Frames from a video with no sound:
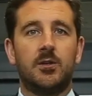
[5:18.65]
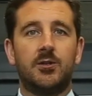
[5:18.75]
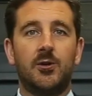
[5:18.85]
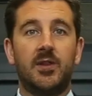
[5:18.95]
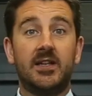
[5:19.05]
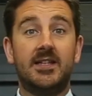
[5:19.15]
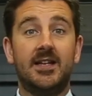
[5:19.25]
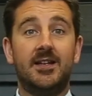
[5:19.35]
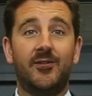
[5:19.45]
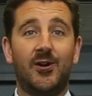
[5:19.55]
So that's the
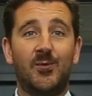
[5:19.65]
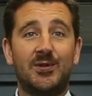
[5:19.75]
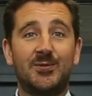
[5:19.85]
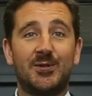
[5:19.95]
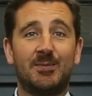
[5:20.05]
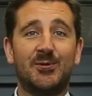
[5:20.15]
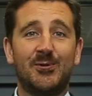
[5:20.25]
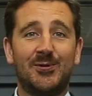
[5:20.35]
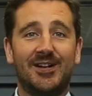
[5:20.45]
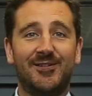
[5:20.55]
end of our whistle-stop
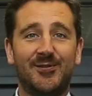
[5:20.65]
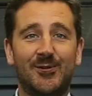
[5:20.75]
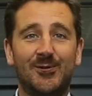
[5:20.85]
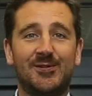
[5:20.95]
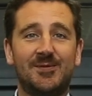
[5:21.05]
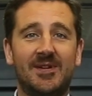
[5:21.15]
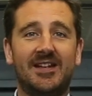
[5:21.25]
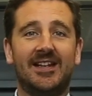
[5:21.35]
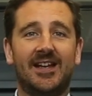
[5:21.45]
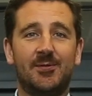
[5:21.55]
tour of Orchard
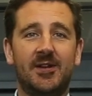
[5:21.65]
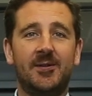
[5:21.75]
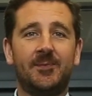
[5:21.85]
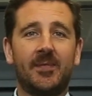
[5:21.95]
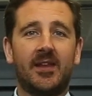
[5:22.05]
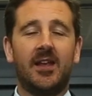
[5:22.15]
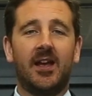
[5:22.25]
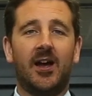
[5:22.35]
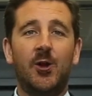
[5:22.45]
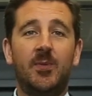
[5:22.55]
Mead Academy.
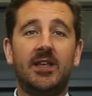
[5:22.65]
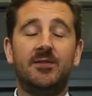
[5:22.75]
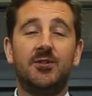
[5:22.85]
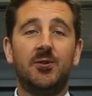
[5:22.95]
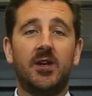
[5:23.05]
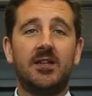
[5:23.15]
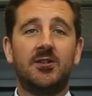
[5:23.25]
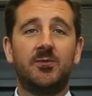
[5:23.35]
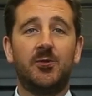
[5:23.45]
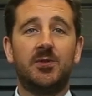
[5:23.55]
I hope it gives you a
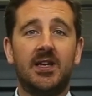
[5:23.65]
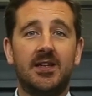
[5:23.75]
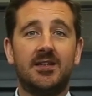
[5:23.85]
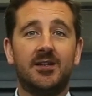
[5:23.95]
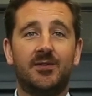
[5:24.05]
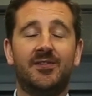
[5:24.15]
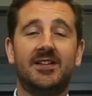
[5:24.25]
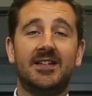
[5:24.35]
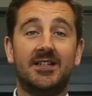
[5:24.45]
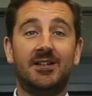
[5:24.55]
small taste of the
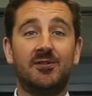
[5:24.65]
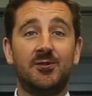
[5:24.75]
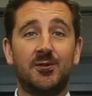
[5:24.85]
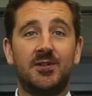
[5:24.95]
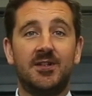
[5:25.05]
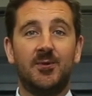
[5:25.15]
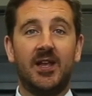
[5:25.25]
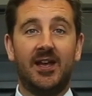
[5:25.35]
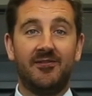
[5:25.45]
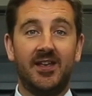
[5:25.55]
fantastic resources we
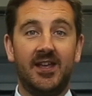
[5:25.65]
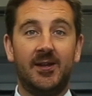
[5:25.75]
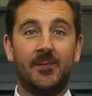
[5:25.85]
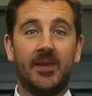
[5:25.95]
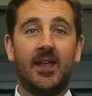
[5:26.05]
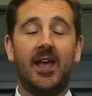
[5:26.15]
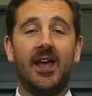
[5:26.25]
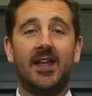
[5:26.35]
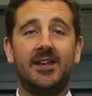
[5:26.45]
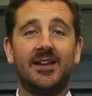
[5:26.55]
have here,
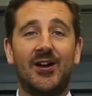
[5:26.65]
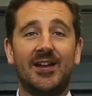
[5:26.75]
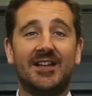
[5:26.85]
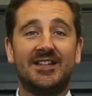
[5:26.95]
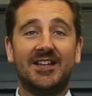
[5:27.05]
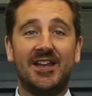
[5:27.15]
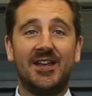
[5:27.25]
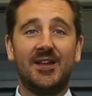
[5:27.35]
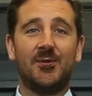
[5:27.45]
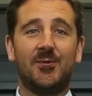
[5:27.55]
and I can
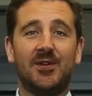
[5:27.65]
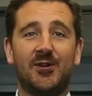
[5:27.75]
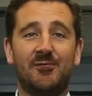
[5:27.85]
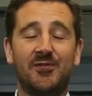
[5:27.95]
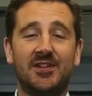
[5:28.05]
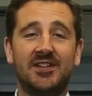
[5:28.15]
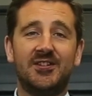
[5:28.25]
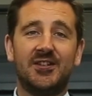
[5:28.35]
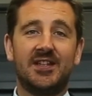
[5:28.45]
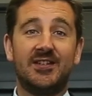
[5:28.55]
say with confidence
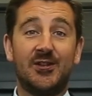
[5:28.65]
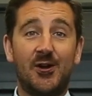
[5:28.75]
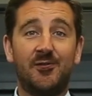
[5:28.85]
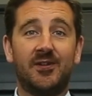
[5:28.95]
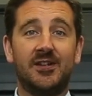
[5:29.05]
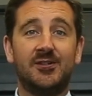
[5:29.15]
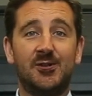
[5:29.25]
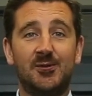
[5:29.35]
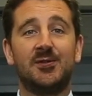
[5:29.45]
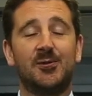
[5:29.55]
that the staff and
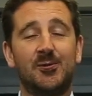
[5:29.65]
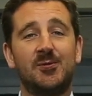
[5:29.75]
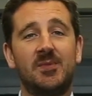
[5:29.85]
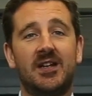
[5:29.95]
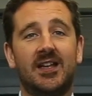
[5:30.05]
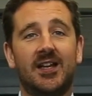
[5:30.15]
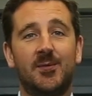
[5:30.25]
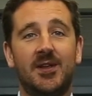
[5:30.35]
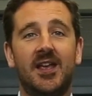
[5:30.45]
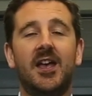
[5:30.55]
students at Orchard Mead
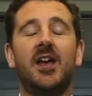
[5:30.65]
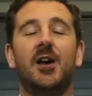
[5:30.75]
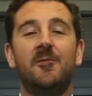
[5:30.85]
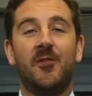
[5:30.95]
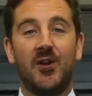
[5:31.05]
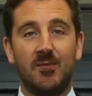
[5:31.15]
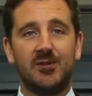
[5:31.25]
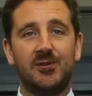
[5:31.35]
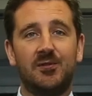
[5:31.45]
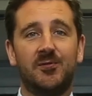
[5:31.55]
Academy are very
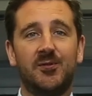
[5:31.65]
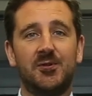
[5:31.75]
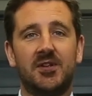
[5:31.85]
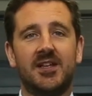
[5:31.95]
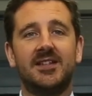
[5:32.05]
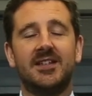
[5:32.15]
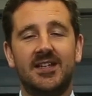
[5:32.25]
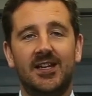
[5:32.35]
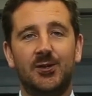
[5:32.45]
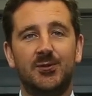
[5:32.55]
much looking forward to
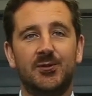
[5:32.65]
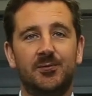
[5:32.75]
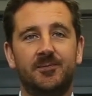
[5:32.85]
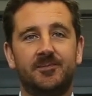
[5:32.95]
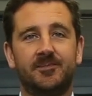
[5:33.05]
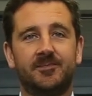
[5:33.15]
seeing you soon.